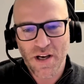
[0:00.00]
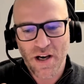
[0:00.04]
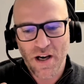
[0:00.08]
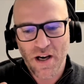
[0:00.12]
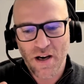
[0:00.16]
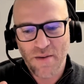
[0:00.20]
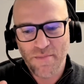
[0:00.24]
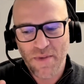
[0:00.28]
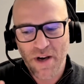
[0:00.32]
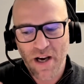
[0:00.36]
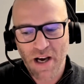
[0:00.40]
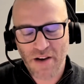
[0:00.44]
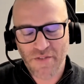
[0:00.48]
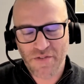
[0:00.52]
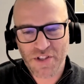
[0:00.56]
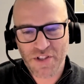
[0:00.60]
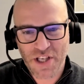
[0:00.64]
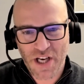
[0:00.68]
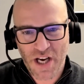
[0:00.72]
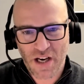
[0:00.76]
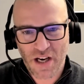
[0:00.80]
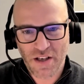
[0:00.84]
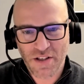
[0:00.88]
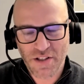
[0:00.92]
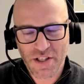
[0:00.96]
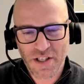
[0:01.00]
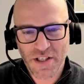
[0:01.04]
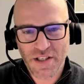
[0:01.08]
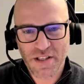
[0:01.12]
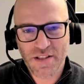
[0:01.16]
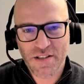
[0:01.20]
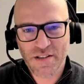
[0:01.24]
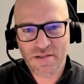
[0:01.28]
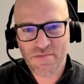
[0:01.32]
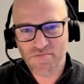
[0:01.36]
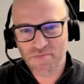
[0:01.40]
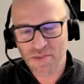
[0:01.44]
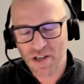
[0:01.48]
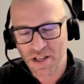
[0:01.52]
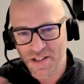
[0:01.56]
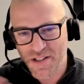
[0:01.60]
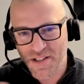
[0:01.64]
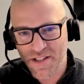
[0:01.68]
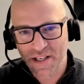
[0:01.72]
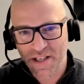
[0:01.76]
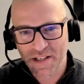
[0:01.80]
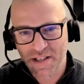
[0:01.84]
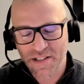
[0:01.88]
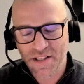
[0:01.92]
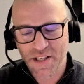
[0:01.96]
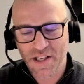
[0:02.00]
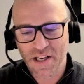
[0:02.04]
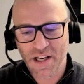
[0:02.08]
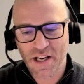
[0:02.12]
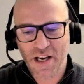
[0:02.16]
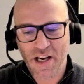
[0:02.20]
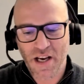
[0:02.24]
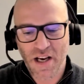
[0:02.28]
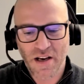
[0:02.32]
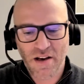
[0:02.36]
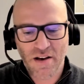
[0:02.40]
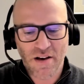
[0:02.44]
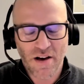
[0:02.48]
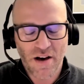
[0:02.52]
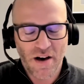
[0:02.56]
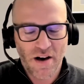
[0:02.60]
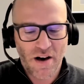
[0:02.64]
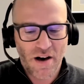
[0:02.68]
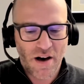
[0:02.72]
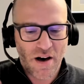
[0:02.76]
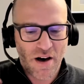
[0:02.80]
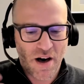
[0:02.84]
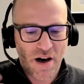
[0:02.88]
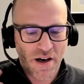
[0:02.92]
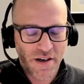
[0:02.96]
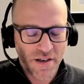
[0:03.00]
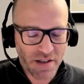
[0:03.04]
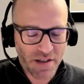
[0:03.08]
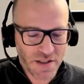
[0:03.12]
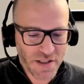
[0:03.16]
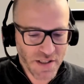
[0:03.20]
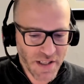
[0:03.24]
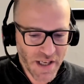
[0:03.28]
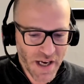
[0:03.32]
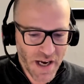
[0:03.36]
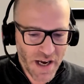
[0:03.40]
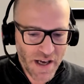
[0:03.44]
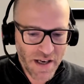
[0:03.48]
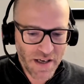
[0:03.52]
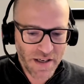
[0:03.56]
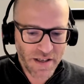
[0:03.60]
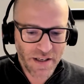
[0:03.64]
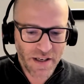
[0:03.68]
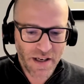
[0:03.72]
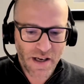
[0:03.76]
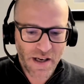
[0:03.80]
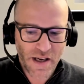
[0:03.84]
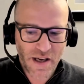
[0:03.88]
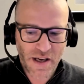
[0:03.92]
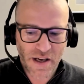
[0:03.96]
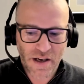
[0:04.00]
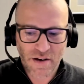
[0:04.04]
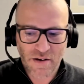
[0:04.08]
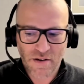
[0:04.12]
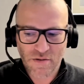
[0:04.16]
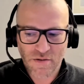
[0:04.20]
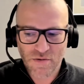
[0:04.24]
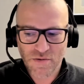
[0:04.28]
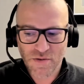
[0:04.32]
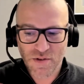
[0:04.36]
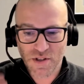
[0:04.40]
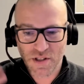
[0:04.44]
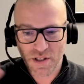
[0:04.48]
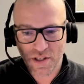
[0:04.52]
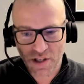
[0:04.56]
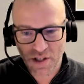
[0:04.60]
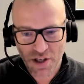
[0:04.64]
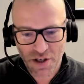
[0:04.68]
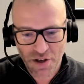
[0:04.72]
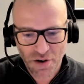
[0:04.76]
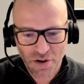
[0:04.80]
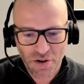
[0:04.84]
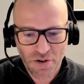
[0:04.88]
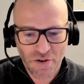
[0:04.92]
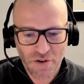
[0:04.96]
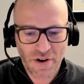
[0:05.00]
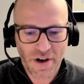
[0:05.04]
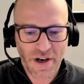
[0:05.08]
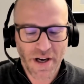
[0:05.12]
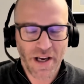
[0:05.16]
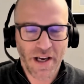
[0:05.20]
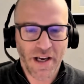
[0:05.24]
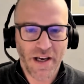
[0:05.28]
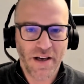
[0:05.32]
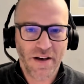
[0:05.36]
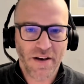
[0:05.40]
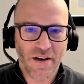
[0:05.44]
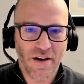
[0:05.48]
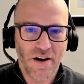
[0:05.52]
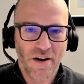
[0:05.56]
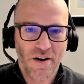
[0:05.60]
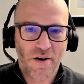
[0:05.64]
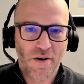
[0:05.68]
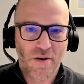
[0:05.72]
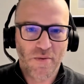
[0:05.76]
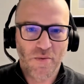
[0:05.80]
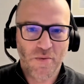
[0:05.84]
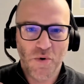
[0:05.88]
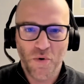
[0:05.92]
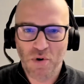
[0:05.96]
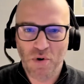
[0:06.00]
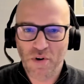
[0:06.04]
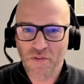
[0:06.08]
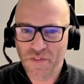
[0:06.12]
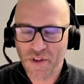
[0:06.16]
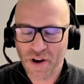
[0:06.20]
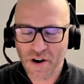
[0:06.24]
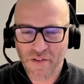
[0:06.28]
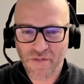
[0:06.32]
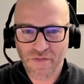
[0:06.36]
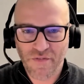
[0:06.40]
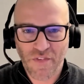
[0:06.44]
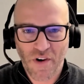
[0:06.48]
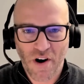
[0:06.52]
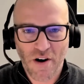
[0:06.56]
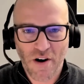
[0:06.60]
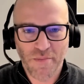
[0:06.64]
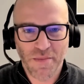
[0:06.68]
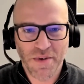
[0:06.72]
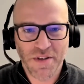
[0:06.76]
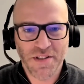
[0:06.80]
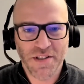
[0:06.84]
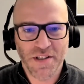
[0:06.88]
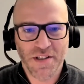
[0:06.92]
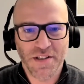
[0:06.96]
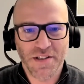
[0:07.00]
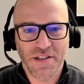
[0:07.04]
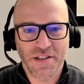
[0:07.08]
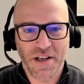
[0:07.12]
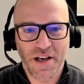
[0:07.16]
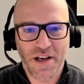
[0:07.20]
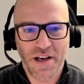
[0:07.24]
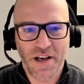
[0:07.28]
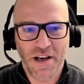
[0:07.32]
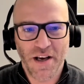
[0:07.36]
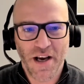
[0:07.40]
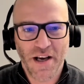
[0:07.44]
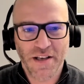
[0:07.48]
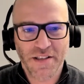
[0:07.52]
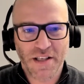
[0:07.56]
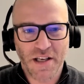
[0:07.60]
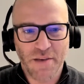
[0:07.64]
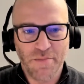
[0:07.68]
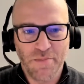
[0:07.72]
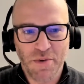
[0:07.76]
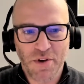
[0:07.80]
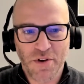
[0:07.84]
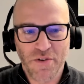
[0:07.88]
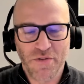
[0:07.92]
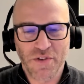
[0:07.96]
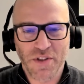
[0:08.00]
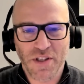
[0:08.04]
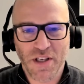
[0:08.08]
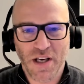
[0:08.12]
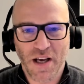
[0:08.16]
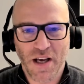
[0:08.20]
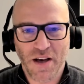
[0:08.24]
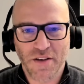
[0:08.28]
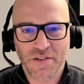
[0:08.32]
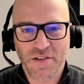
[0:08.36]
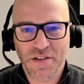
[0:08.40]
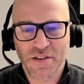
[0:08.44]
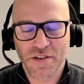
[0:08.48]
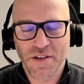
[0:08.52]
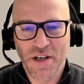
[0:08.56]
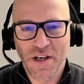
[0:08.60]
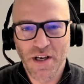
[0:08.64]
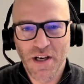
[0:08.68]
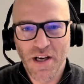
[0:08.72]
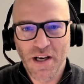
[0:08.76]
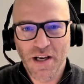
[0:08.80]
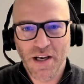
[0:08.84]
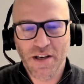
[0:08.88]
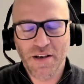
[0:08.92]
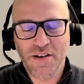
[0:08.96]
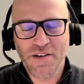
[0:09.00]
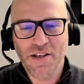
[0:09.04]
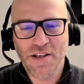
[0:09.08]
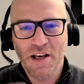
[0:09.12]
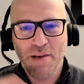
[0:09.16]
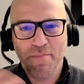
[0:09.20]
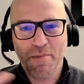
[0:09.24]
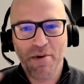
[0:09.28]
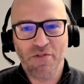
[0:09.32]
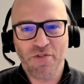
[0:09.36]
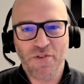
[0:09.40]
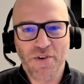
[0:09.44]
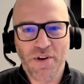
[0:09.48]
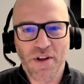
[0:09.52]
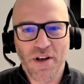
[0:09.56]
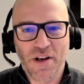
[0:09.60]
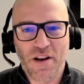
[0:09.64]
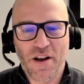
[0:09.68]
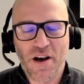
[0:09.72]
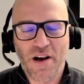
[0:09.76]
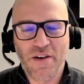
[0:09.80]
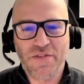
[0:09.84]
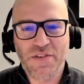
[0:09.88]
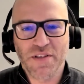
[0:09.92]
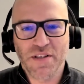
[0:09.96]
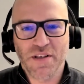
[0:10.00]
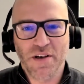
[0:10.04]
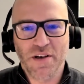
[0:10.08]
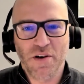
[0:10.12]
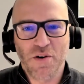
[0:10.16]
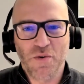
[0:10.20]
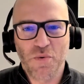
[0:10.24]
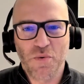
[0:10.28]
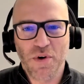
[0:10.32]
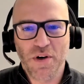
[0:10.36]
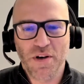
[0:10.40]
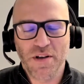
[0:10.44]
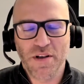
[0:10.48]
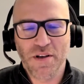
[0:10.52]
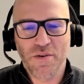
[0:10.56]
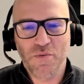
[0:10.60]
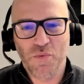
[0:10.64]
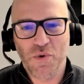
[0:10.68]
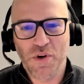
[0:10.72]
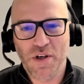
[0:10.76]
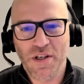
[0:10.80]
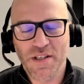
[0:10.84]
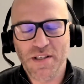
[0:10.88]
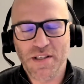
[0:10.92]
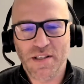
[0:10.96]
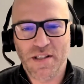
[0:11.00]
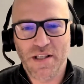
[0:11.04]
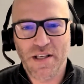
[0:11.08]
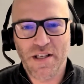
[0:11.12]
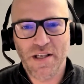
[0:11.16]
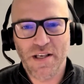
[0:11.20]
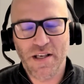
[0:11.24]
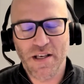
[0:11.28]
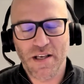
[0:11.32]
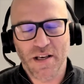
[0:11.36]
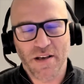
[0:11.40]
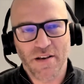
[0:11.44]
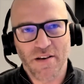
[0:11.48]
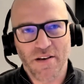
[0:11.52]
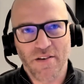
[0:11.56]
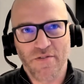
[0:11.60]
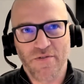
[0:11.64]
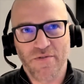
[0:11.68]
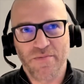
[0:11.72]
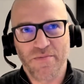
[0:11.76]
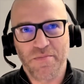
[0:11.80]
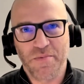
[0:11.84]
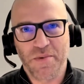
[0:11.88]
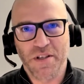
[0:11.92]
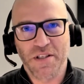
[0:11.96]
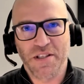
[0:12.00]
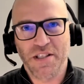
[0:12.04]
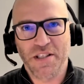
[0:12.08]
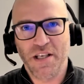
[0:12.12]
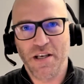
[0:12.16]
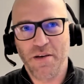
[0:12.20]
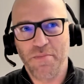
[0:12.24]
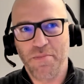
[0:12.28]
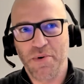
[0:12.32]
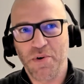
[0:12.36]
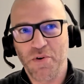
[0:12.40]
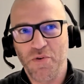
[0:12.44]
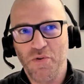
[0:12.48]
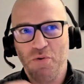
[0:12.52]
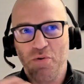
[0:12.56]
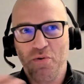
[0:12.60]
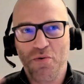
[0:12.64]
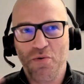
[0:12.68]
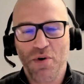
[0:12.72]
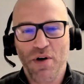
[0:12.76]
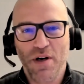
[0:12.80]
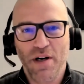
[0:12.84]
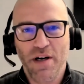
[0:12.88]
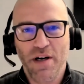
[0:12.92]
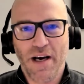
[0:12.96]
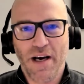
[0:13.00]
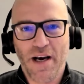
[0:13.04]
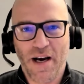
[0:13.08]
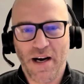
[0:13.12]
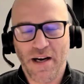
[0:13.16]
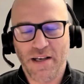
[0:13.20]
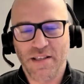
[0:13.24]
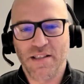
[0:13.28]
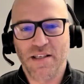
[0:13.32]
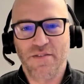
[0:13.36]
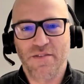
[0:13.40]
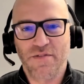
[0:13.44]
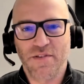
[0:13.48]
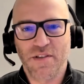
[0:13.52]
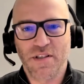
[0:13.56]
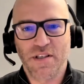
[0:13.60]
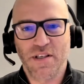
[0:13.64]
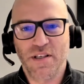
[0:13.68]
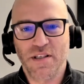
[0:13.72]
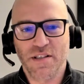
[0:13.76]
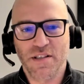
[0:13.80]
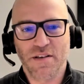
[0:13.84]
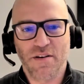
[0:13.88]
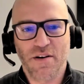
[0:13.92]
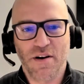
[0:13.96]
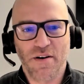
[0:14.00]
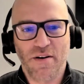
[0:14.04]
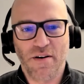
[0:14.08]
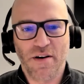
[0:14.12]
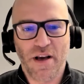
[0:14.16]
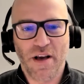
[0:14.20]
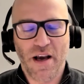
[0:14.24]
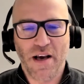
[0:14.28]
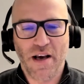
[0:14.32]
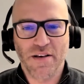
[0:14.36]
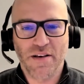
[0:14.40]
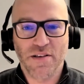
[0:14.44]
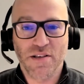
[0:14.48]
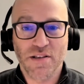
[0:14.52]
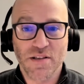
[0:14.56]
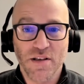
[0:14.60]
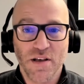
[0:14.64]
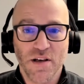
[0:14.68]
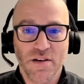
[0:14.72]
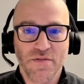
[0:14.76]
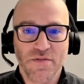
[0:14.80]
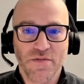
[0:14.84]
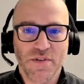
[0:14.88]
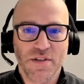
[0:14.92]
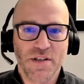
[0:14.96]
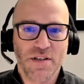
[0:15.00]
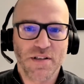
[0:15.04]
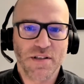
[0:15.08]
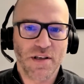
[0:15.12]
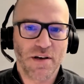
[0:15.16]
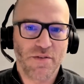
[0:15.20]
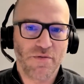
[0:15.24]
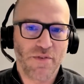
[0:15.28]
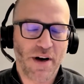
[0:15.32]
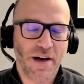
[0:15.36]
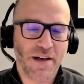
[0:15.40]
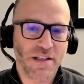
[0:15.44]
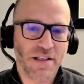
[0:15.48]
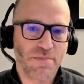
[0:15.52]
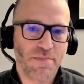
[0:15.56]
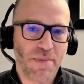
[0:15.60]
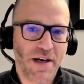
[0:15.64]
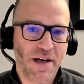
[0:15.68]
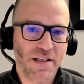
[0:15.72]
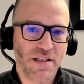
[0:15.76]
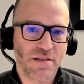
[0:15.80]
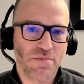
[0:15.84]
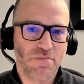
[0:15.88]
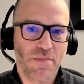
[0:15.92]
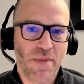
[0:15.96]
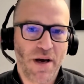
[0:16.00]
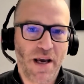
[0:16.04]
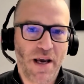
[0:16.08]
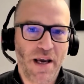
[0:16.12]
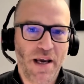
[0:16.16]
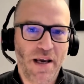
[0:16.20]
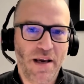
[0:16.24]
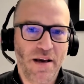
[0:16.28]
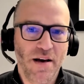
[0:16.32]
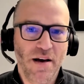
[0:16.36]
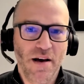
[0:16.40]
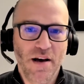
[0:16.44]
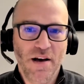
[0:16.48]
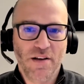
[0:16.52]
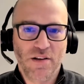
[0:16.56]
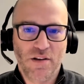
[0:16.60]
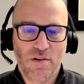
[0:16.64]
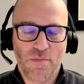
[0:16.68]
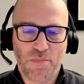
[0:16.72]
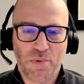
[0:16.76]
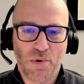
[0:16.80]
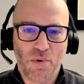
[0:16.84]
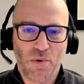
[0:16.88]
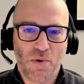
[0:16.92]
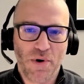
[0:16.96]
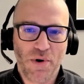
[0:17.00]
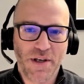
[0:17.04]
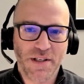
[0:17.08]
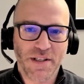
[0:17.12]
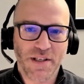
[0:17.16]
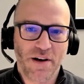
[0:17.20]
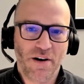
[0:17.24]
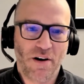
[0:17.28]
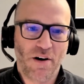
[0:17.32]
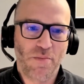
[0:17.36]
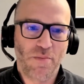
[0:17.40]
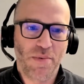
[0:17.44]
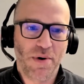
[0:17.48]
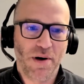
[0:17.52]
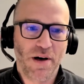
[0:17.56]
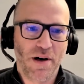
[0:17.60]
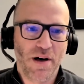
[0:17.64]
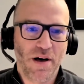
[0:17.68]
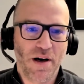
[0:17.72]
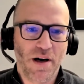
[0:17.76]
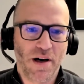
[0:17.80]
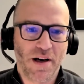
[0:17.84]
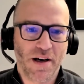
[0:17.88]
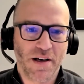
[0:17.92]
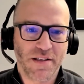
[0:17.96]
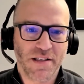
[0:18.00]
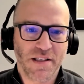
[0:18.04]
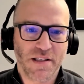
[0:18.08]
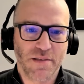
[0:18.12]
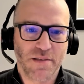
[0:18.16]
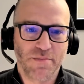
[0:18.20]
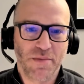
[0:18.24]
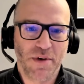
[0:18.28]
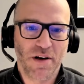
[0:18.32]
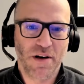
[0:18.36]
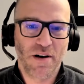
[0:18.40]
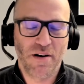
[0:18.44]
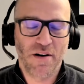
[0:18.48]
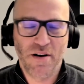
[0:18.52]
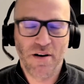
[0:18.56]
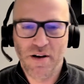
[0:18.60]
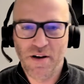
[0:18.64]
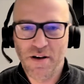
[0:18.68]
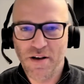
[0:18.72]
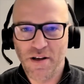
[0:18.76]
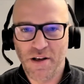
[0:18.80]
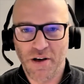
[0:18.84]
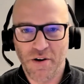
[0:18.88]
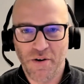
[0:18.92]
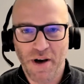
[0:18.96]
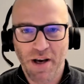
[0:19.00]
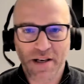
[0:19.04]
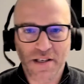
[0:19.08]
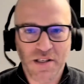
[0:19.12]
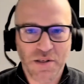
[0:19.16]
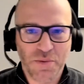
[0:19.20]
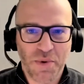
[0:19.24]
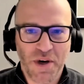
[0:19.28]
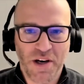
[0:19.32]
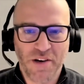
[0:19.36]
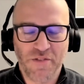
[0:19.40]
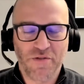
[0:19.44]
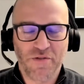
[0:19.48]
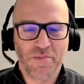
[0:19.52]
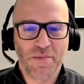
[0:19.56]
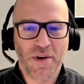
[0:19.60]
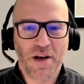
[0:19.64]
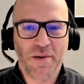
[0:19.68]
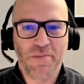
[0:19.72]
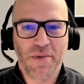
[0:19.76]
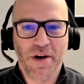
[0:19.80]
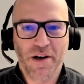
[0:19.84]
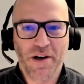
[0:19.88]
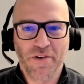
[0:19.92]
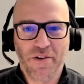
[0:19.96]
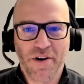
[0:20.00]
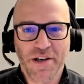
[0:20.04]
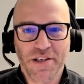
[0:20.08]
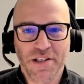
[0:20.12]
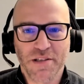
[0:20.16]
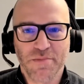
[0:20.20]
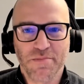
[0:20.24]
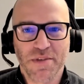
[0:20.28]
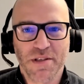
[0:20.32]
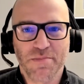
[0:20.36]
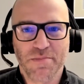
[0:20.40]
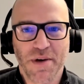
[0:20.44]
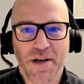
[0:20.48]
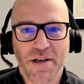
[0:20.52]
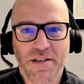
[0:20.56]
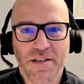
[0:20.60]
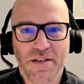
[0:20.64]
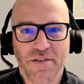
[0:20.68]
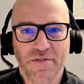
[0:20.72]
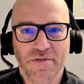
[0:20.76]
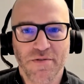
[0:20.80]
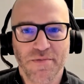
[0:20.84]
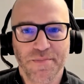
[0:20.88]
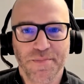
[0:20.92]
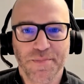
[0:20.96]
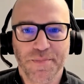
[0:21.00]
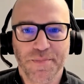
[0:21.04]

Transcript: have challenges assessing, understanding, securing all of their environments as they move to cloud. So can you take me through the life cycle? What is the kind of the typical activities and services that Rackspace may deploy to help a customer end to end from that migration perspective?